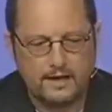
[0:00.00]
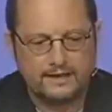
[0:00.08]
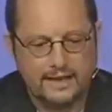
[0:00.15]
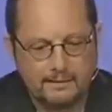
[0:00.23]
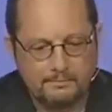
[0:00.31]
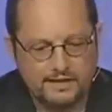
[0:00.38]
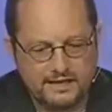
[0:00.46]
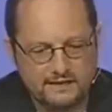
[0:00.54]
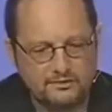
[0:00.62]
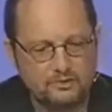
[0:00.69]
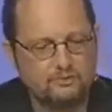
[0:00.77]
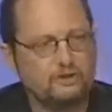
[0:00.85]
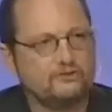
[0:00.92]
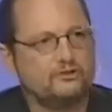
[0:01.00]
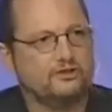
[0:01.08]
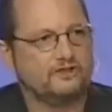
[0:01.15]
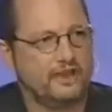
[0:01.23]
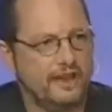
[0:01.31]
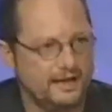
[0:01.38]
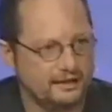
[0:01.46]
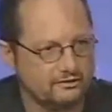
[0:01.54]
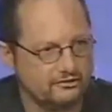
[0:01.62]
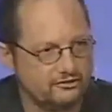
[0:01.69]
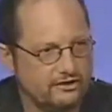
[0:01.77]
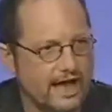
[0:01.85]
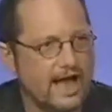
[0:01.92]
Let me give you just a
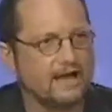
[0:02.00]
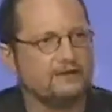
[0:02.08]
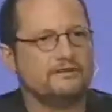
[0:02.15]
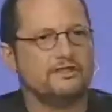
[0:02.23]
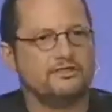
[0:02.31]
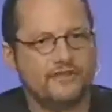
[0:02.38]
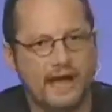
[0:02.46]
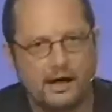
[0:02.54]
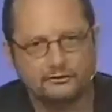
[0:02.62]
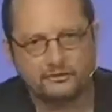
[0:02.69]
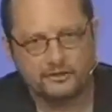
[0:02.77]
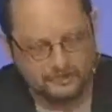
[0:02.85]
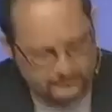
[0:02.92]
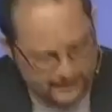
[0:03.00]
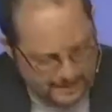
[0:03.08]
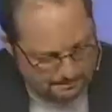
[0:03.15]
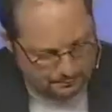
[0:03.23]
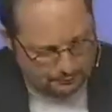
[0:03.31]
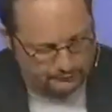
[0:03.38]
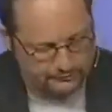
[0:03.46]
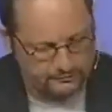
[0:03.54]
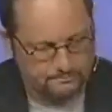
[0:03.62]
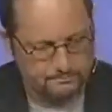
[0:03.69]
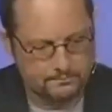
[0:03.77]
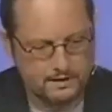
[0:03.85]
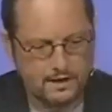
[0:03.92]
taste out of 1,000 examples.
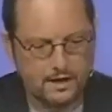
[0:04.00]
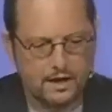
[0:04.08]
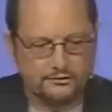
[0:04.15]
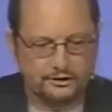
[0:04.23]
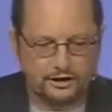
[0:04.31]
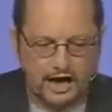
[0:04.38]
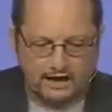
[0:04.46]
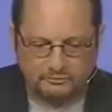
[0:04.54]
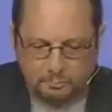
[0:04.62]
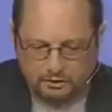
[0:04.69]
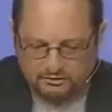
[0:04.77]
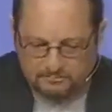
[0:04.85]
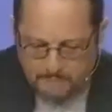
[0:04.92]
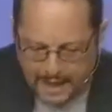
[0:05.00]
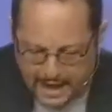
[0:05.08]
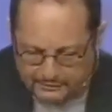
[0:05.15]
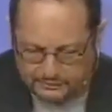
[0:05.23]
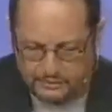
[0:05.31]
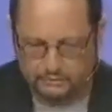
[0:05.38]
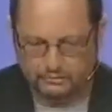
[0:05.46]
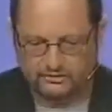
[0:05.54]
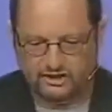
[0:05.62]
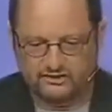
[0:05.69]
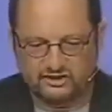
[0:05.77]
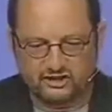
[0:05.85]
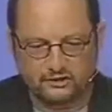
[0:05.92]
The Gospel of Matthew
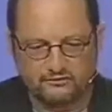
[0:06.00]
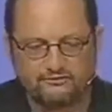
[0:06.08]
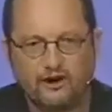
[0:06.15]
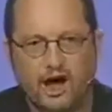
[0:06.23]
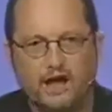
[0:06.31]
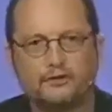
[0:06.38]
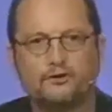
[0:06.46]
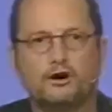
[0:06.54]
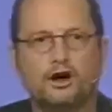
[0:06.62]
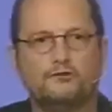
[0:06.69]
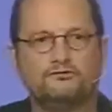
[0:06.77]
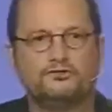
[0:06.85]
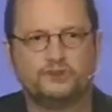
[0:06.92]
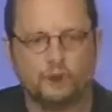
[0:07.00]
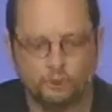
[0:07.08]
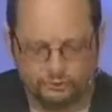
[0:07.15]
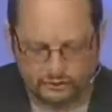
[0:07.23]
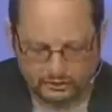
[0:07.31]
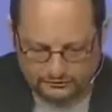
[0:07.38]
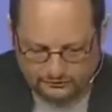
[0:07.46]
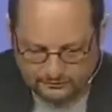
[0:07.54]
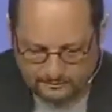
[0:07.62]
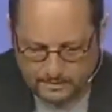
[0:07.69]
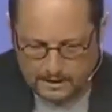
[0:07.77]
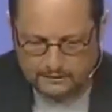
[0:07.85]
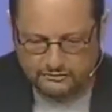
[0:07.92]
says that the father of Joseph,
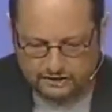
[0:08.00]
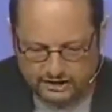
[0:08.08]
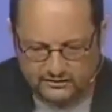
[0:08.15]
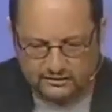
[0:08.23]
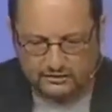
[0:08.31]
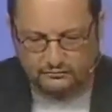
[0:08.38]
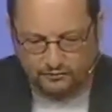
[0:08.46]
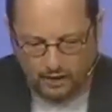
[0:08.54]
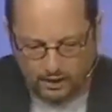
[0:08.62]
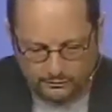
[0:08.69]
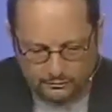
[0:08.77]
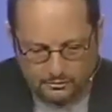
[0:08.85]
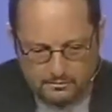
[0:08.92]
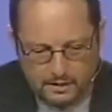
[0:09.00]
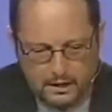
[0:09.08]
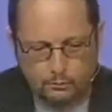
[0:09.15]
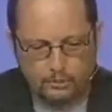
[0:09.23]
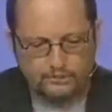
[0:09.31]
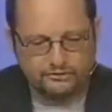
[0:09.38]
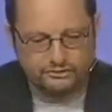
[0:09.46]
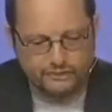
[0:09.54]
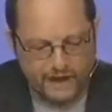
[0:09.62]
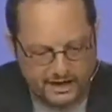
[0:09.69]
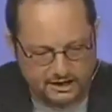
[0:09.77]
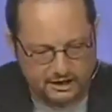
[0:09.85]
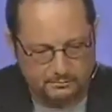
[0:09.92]
Jesus' father, was
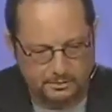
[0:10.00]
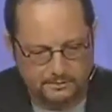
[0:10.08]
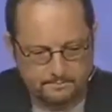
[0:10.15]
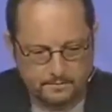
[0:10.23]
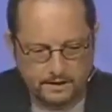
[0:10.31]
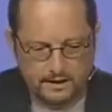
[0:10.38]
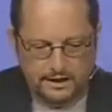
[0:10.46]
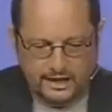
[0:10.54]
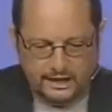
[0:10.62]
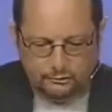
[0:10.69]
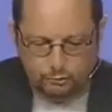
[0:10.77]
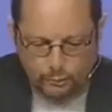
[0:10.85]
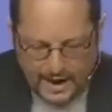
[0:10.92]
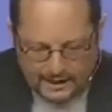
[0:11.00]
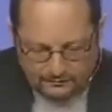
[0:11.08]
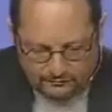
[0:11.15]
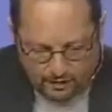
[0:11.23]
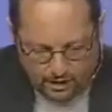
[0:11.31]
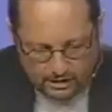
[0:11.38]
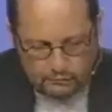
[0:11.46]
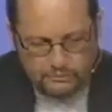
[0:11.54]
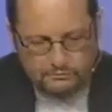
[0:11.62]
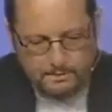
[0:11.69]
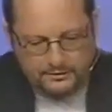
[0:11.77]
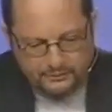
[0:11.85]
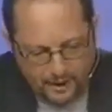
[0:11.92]
Jacob. His grandfather was
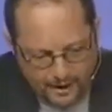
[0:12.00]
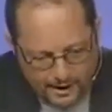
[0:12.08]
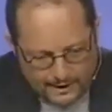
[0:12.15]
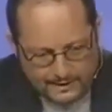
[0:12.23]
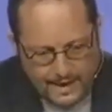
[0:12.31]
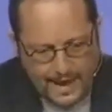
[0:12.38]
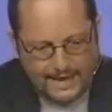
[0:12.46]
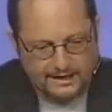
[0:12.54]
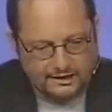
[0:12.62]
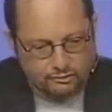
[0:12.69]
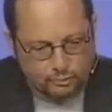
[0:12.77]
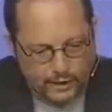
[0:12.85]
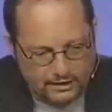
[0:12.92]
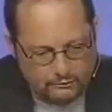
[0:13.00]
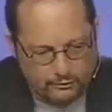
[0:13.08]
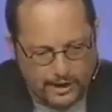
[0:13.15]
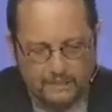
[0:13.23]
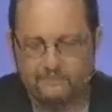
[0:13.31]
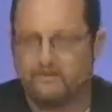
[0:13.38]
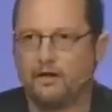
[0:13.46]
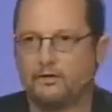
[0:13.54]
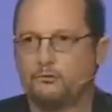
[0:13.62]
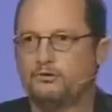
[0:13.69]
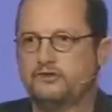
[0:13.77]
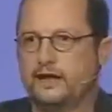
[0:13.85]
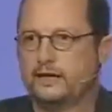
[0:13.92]
Mathan, and his great-grandfather
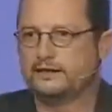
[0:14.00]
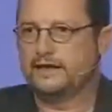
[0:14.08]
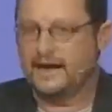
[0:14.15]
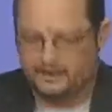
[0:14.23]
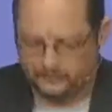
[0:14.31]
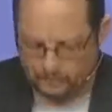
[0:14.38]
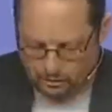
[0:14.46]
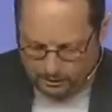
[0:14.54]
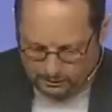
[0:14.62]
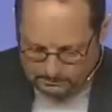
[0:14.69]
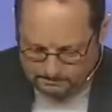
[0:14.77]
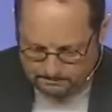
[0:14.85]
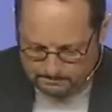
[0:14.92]
was Eleazar.